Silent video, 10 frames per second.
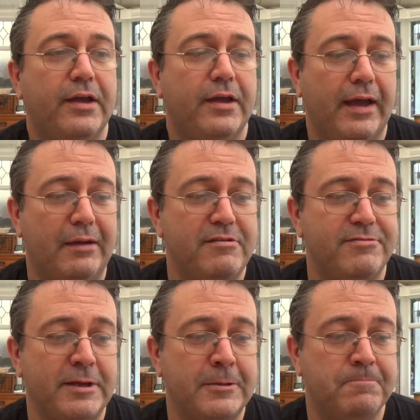
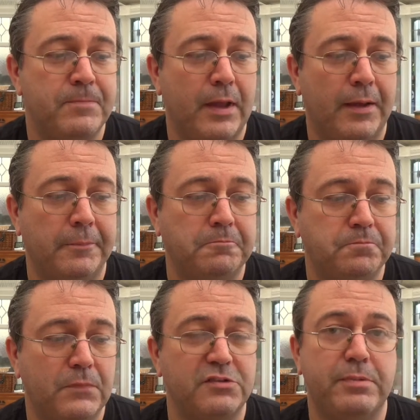However, I
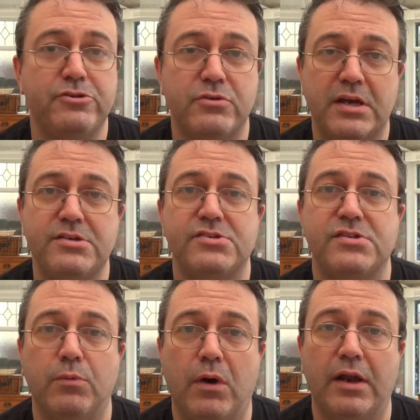spoke to an
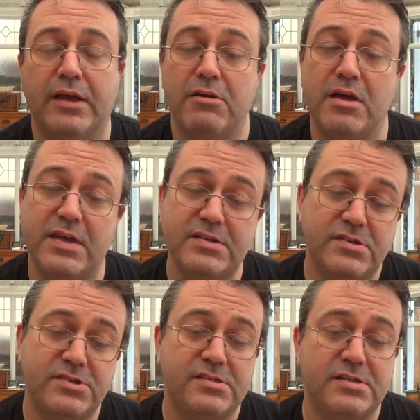agency a while ago, and they
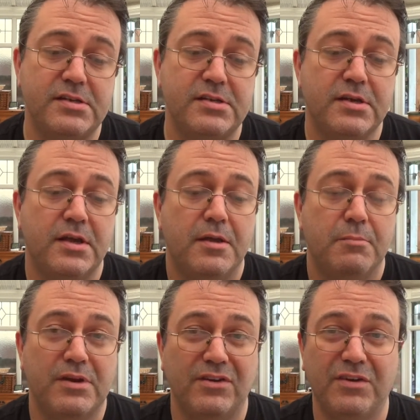suggested,
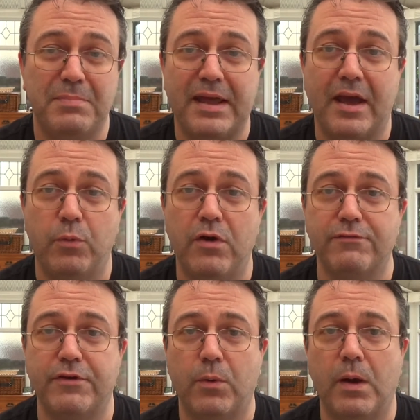because I've been out of work
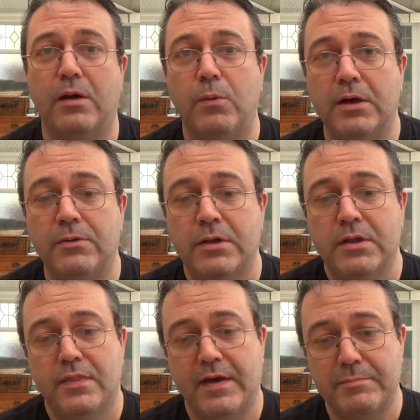for quite a while,
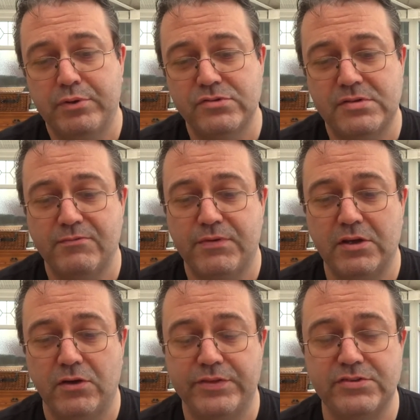that I put something
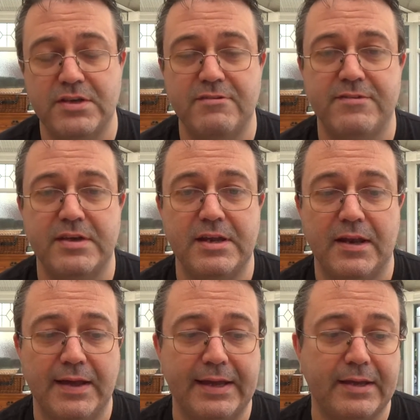on the CV
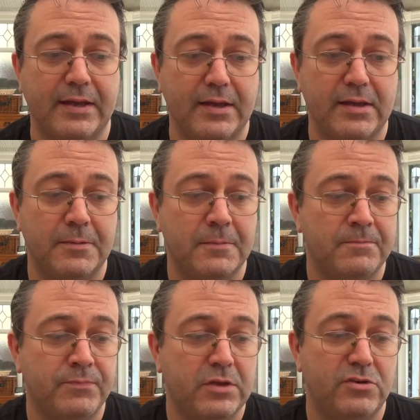like,
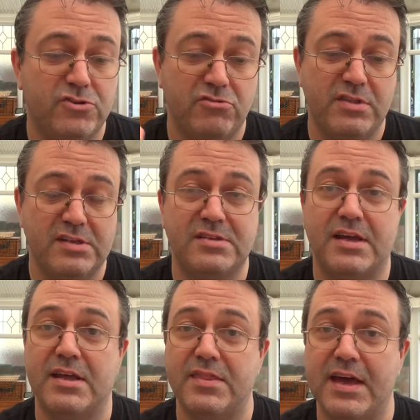during this
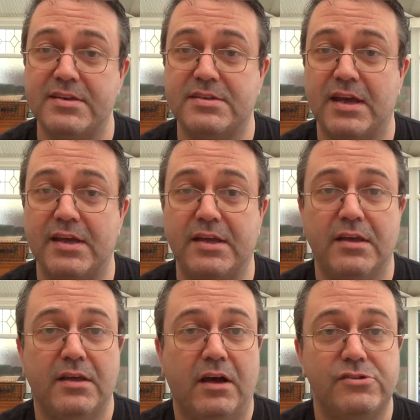date and that date,
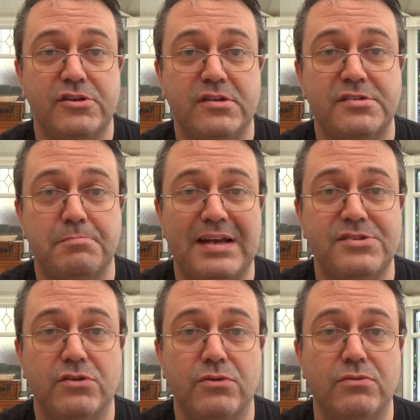I took a
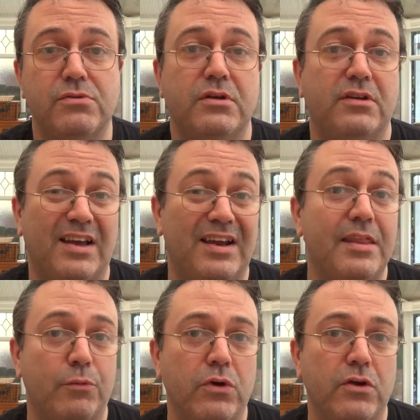sabbatical. In
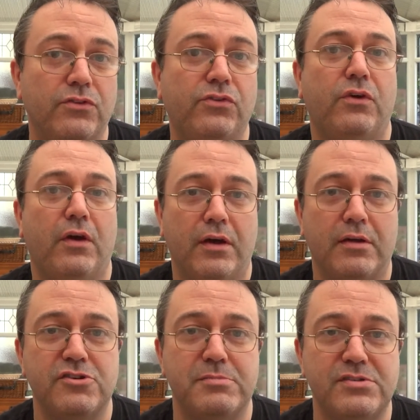other words, I
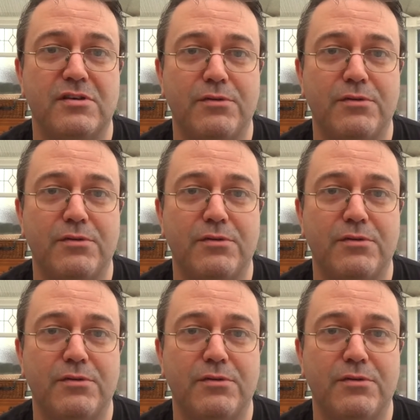took myself